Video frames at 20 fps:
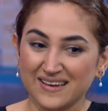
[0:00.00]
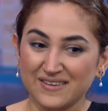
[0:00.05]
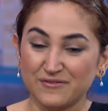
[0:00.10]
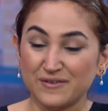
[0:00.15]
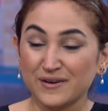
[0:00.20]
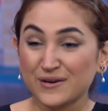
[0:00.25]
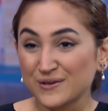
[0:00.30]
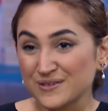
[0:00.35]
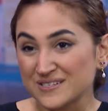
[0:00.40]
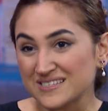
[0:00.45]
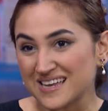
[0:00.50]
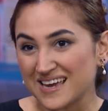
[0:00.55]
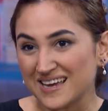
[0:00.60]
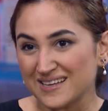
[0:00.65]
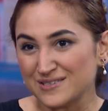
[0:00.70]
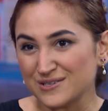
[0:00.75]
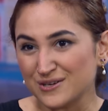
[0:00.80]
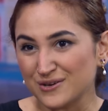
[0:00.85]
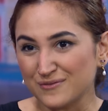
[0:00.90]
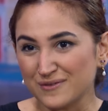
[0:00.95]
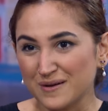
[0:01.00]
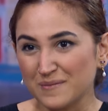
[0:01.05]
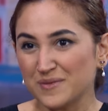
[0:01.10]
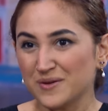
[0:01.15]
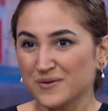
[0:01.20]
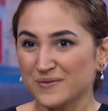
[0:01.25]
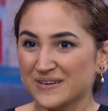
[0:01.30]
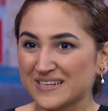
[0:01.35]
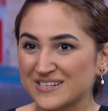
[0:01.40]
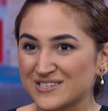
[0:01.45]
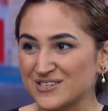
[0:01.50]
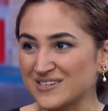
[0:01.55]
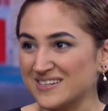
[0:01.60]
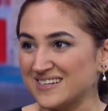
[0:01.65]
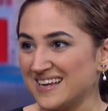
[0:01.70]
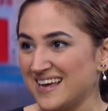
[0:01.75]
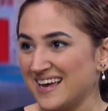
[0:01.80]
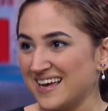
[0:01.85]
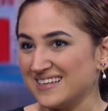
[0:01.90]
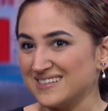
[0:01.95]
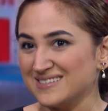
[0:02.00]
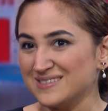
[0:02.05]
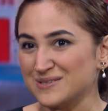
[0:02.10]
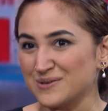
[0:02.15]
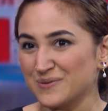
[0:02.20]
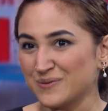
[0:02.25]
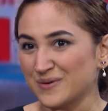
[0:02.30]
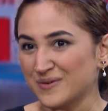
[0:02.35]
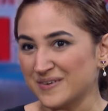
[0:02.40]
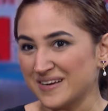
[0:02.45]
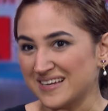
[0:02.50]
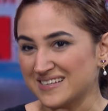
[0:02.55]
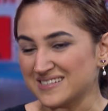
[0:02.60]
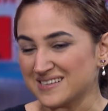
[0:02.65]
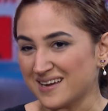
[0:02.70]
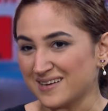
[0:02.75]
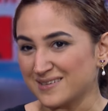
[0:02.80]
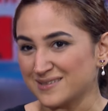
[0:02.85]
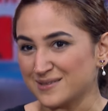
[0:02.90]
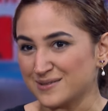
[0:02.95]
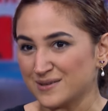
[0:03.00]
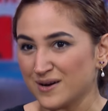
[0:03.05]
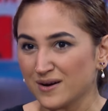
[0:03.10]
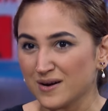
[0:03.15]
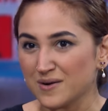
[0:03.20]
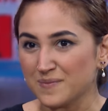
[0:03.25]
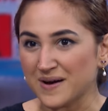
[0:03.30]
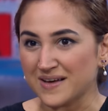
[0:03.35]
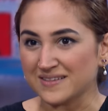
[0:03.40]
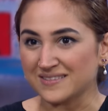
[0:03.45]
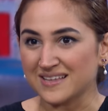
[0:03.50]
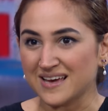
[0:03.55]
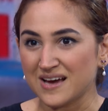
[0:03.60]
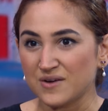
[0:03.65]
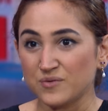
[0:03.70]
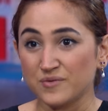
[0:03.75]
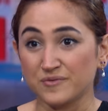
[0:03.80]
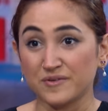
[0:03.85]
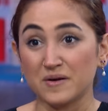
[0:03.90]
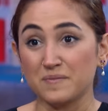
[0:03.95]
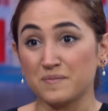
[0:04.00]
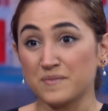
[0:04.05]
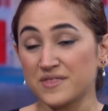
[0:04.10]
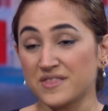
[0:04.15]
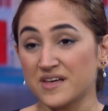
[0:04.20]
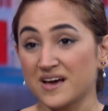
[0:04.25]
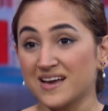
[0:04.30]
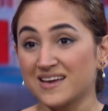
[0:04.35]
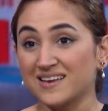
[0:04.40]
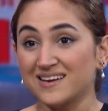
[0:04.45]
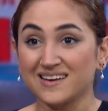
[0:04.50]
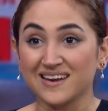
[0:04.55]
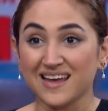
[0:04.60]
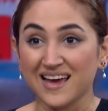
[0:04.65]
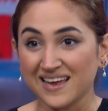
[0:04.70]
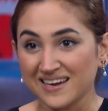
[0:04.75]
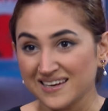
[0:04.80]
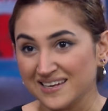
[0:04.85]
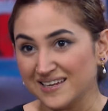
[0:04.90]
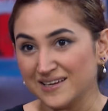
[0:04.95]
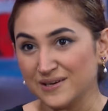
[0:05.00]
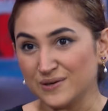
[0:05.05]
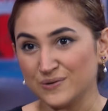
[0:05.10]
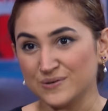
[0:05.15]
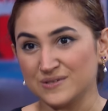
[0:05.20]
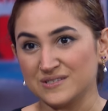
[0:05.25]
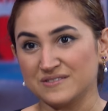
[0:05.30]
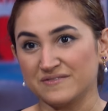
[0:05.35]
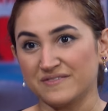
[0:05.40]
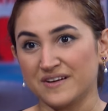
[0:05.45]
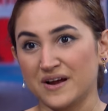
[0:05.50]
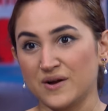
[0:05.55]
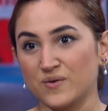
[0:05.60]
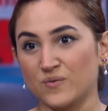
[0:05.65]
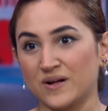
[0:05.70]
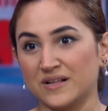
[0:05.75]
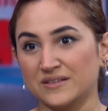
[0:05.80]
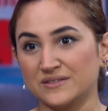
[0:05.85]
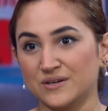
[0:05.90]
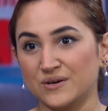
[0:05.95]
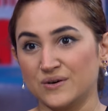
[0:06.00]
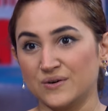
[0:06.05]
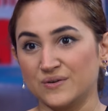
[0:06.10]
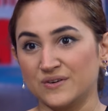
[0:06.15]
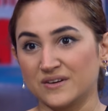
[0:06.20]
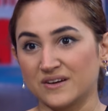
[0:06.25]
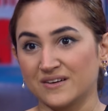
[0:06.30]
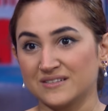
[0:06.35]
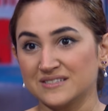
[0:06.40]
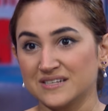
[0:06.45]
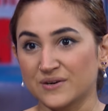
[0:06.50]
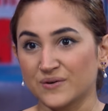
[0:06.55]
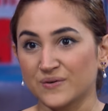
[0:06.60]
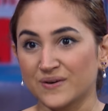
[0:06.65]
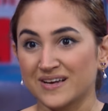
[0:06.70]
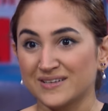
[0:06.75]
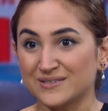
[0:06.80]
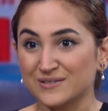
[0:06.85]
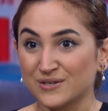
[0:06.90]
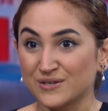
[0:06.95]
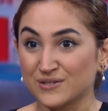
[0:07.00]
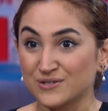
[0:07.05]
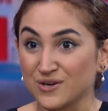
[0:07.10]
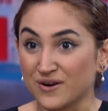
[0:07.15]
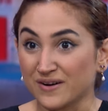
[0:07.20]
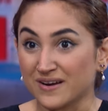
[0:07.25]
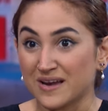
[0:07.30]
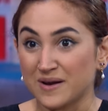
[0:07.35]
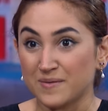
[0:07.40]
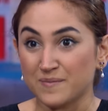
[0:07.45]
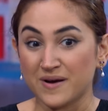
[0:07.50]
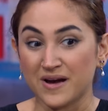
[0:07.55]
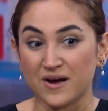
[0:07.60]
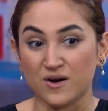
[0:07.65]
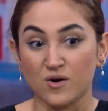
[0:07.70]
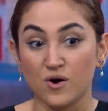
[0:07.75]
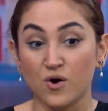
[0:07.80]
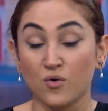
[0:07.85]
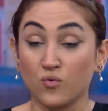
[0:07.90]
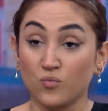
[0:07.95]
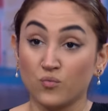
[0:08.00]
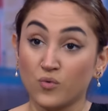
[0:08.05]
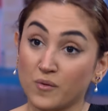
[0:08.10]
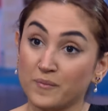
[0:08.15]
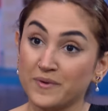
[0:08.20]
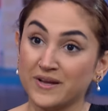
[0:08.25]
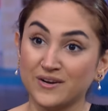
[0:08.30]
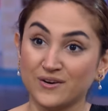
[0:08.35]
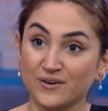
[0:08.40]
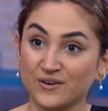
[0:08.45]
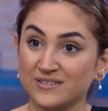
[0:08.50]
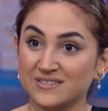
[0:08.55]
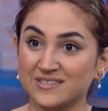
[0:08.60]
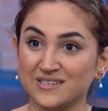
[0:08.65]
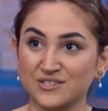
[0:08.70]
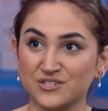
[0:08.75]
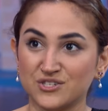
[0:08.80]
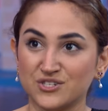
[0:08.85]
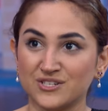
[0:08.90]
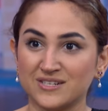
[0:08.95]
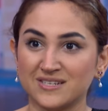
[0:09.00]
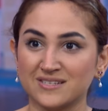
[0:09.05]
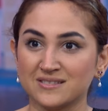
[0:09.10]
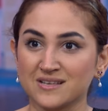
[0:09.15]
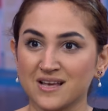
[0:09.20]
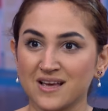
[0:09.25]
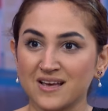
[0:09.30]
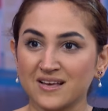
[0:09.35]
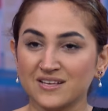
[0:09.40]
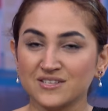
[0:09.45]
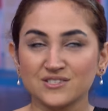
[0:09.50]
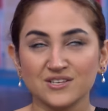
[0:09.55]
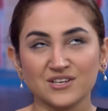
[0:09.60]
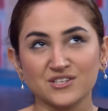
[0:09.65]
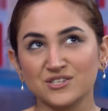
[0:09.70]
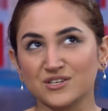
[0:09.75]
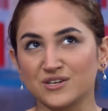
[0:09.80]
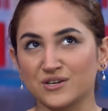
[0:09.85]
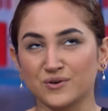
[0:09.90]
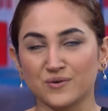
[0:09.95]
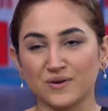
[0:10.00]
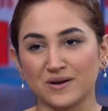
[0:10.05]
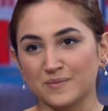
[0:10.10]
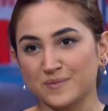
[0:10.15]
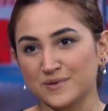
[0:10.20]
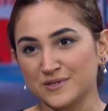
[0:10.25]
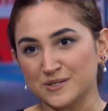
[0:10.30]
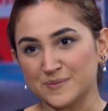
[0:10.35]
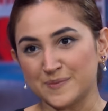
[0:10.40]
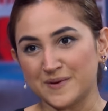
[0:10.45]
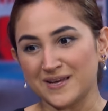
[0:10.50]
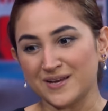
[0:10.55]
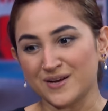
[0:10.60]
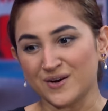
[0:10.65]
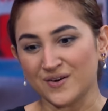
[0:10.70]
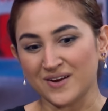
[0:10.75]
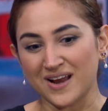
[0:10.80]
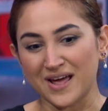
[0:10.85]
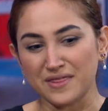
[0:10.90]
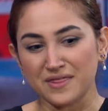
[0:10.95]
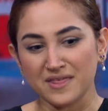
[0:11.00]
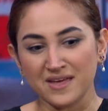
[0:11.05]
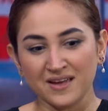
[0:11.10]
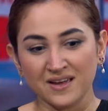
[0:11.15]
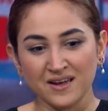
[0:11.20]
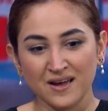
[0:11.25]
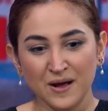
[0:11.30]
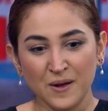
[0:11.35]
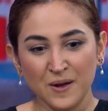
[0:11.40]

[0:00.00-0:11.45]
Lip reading: figure skater from the region, and so we're really excited to talk about that. We've got Mithail El Ali, who is a very well-known content creator, talking about womanhood, and she is such an incredible speaker. And I think,